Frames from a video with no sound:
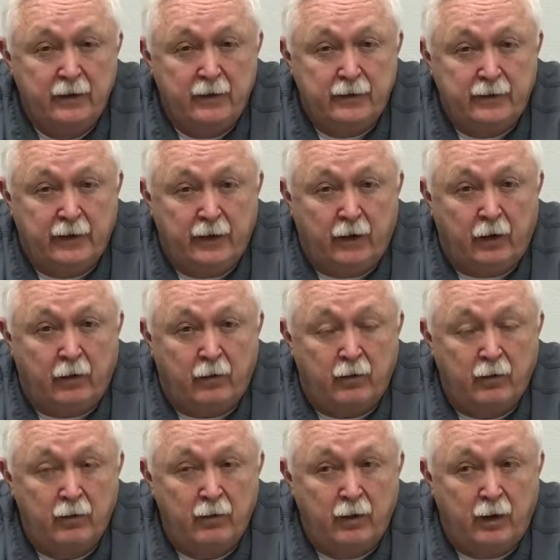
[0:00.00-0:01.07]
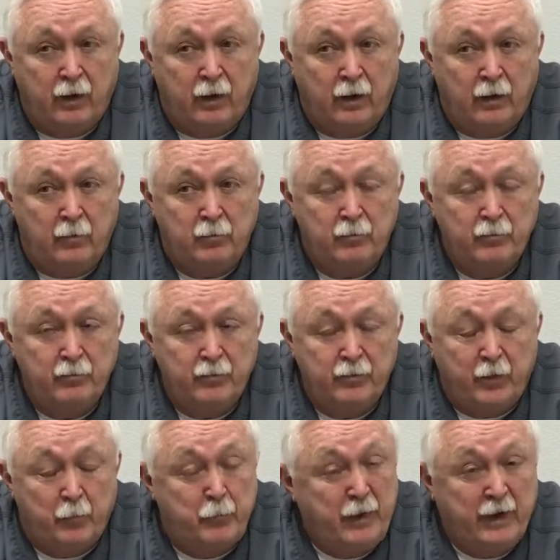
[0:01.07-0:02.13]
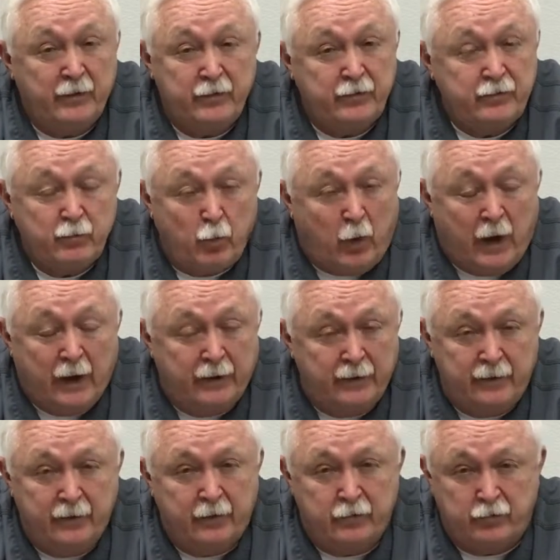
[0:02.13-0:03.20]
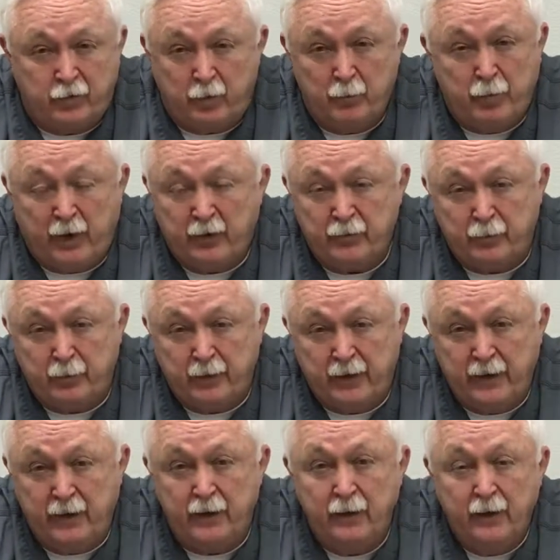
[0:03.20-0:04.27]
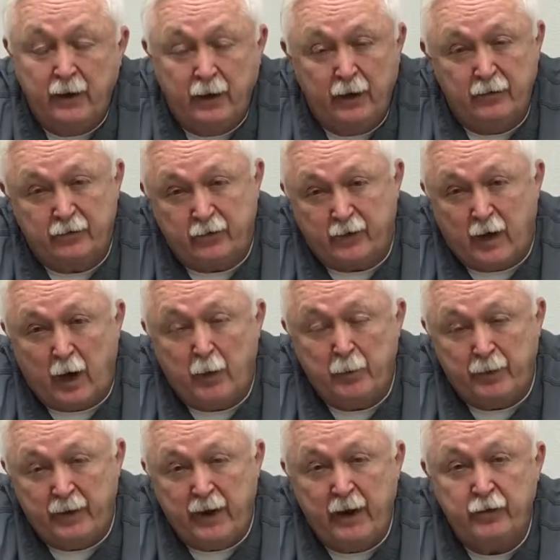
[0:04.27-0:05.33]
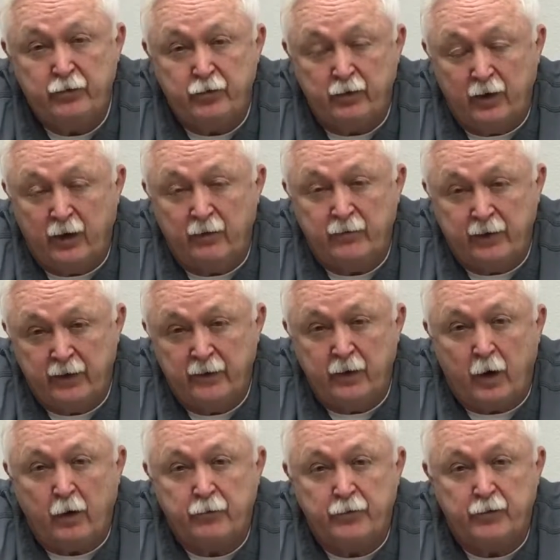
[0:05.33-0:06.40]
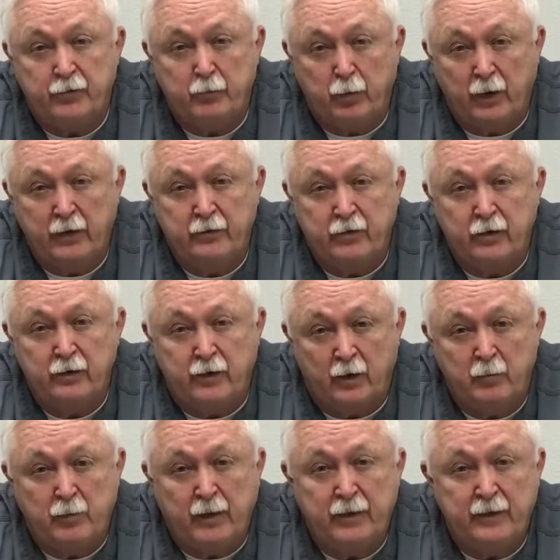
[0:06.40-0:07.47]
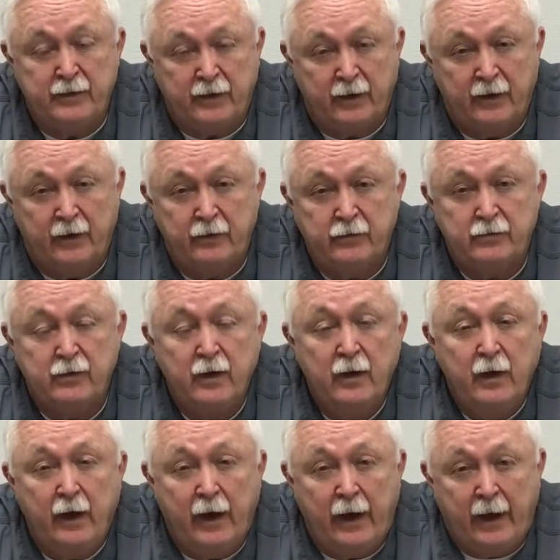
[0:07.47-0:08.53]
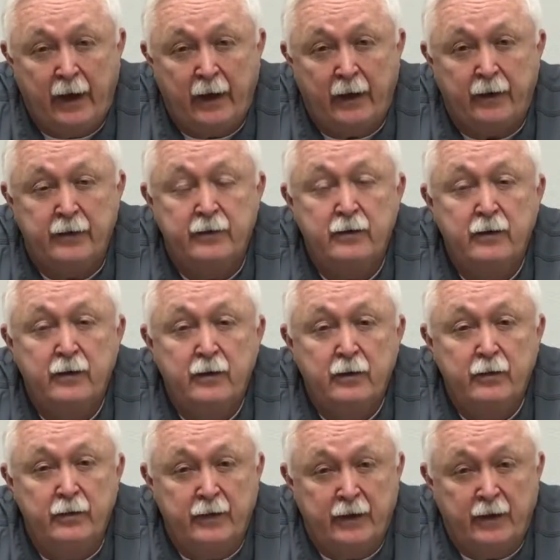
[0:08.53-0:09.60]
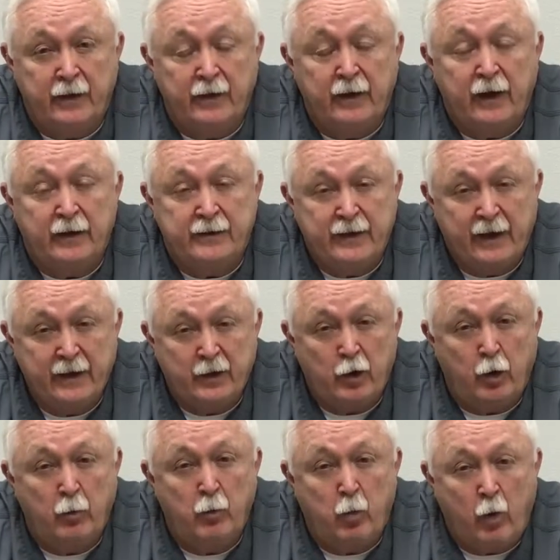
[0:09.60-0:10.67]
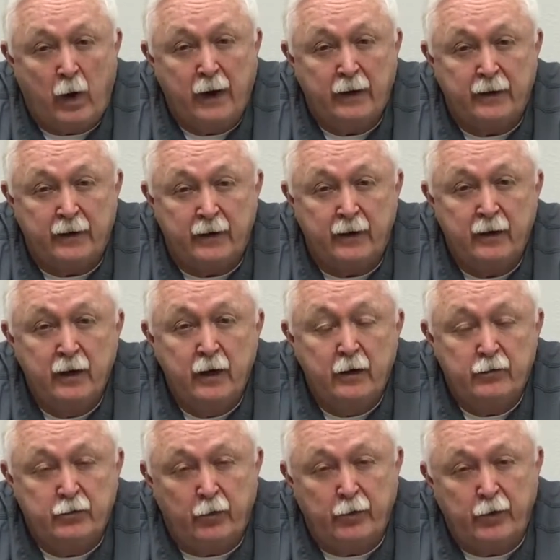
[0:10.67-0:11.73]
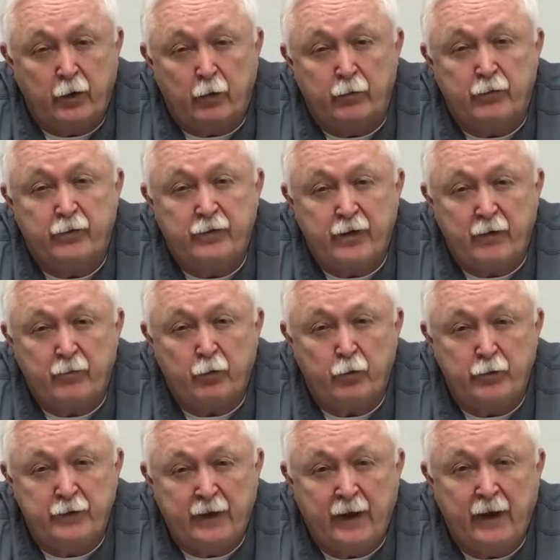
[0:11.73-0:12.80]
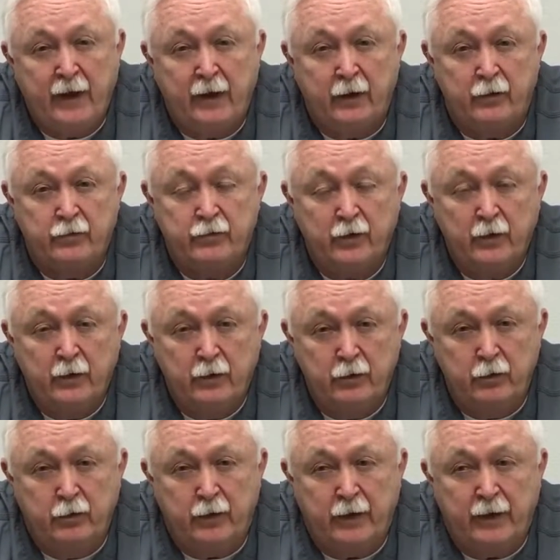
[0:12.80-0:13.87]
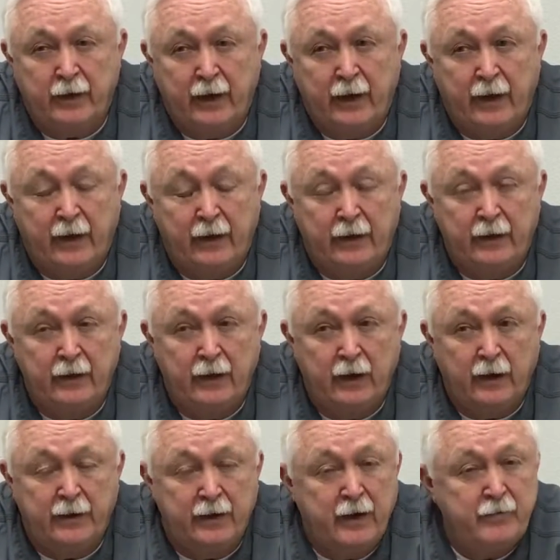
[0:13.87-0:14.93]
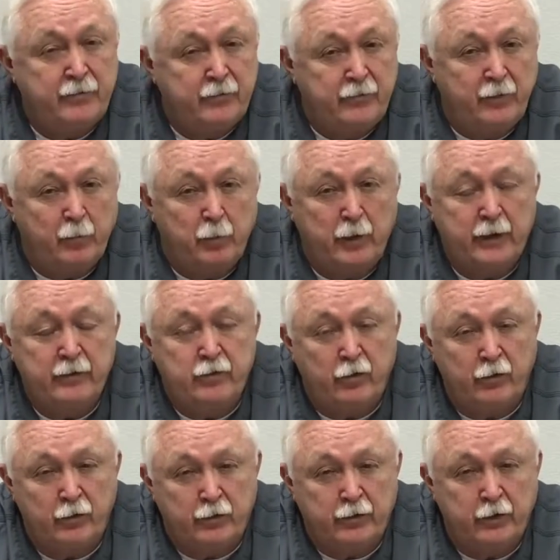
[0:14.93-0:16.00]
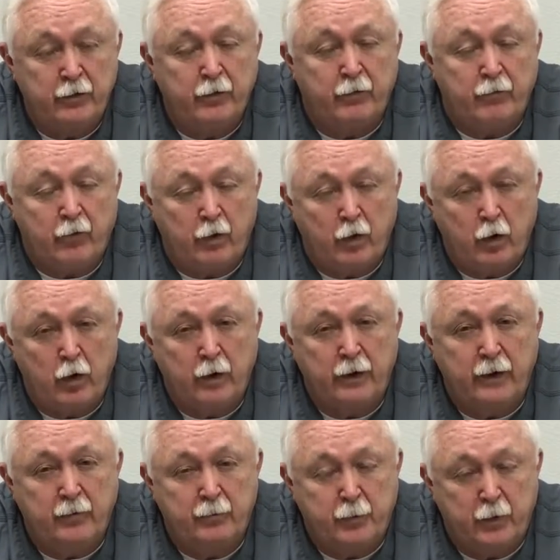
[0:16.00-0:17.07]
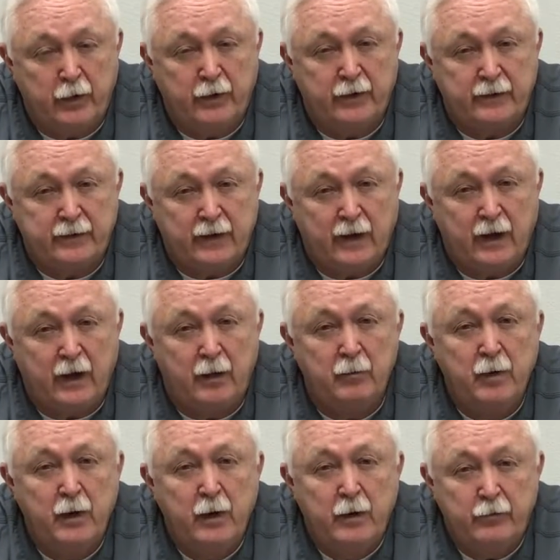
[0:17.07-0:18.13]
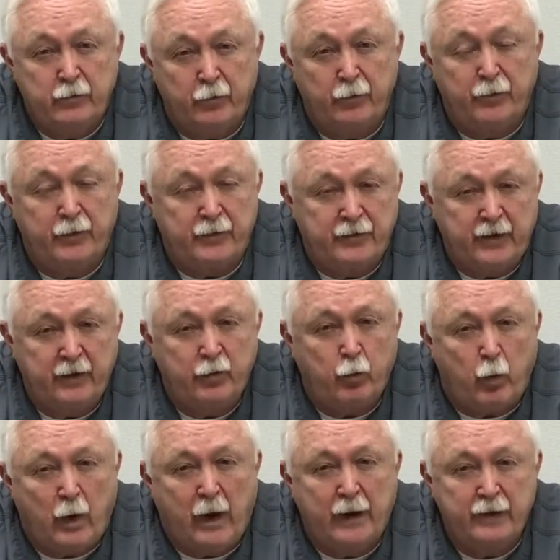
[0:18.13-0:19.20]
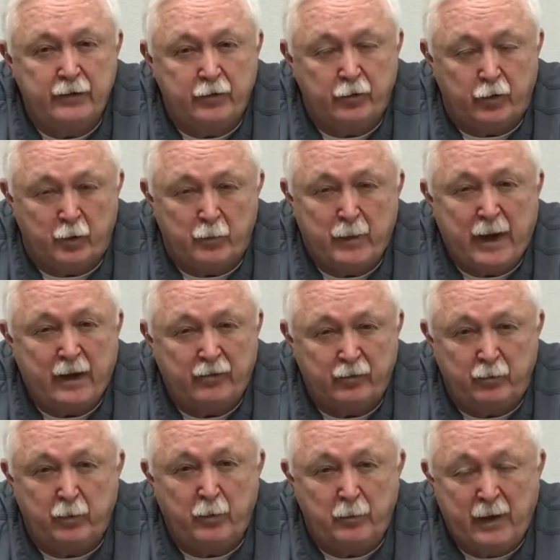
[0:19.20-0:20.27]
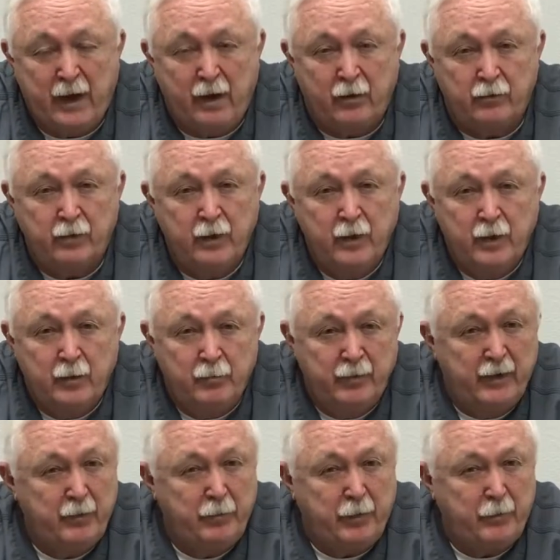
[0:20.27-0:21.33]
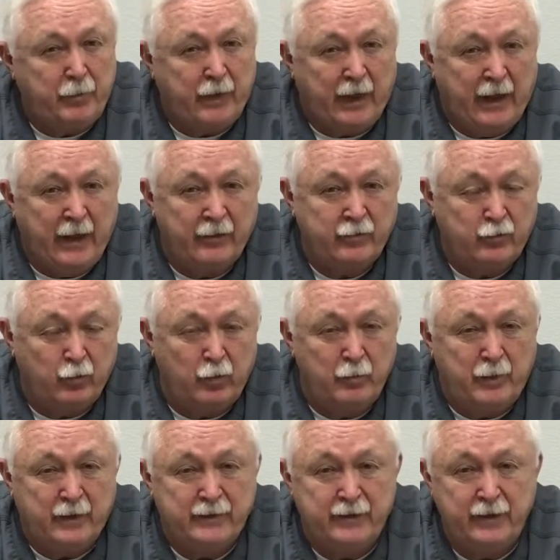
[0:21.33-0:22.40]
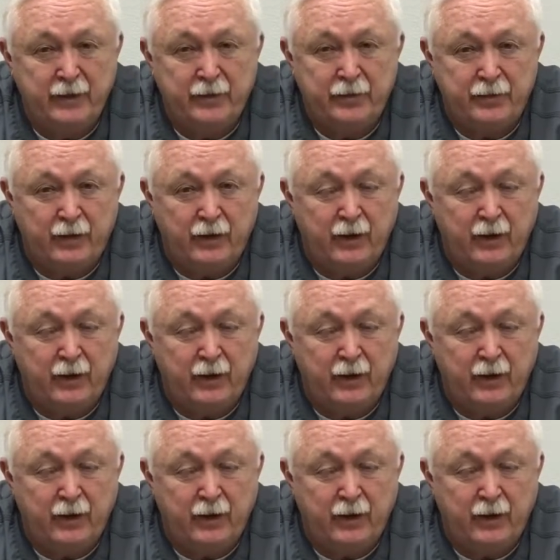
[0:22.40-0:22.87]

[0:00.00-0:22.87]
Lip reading: Now, the best whitening that you can possibly get is a combination of in-office bleaching done by the dentist and then a take-home whitening, so that over several days you get enough of the bleach on the teeth over a long enough period of time so that the teeth whiten to their maximum amount. Many people ask, will my teeth